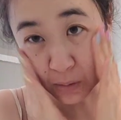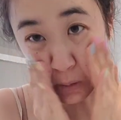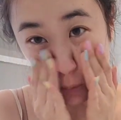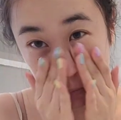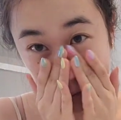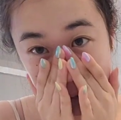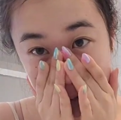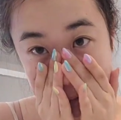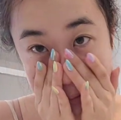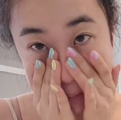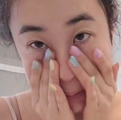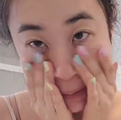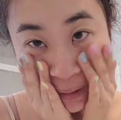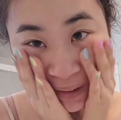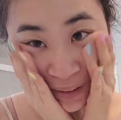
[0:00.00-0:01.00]
was awake at
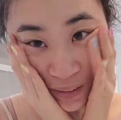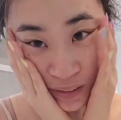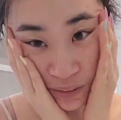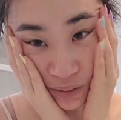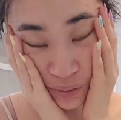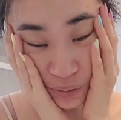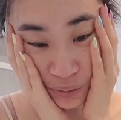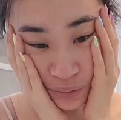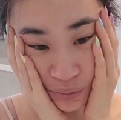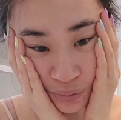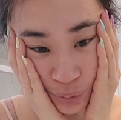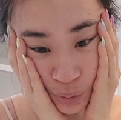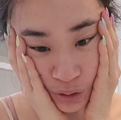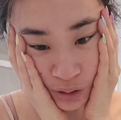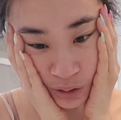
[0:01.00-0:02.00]
like eight
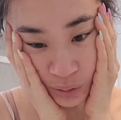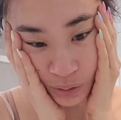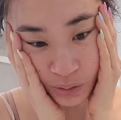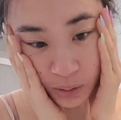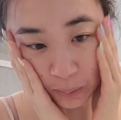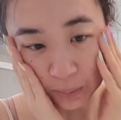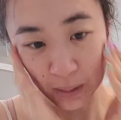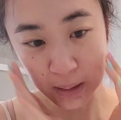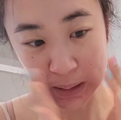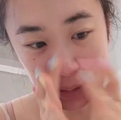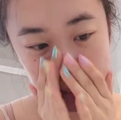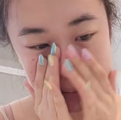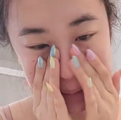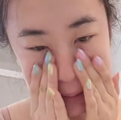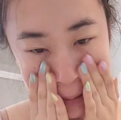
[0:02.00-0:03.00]
forty or something
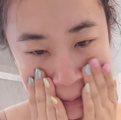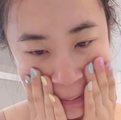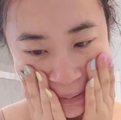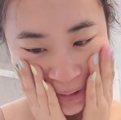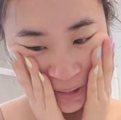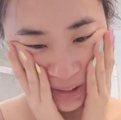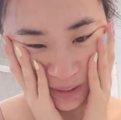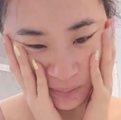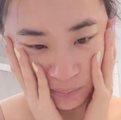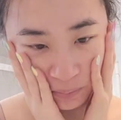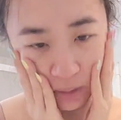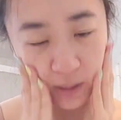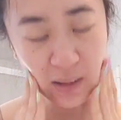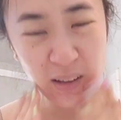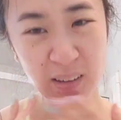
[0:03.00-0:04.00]
because I heard um,
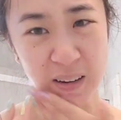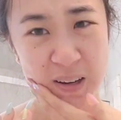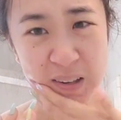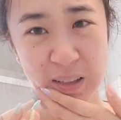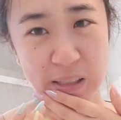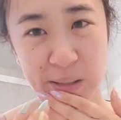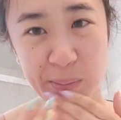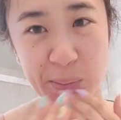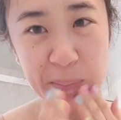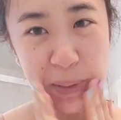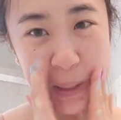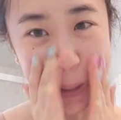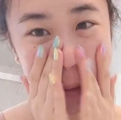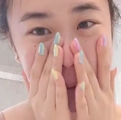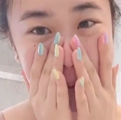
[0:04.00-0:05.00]
thought I heard someone
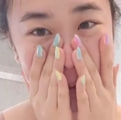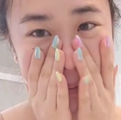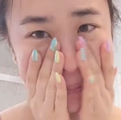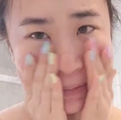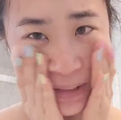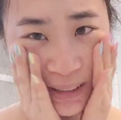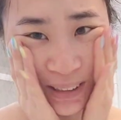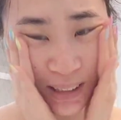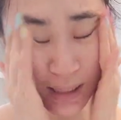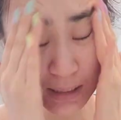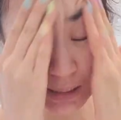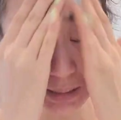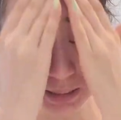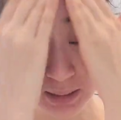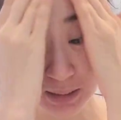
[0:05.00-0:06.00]
making coffee
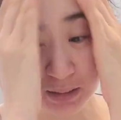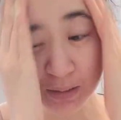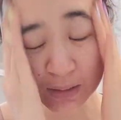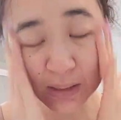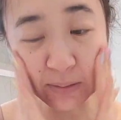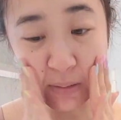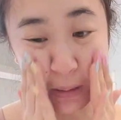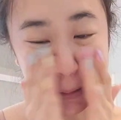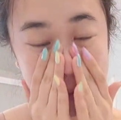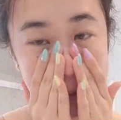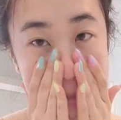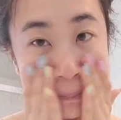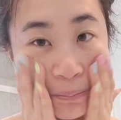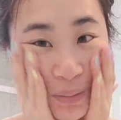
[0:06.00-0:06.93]
at 6 or 7 a.m.,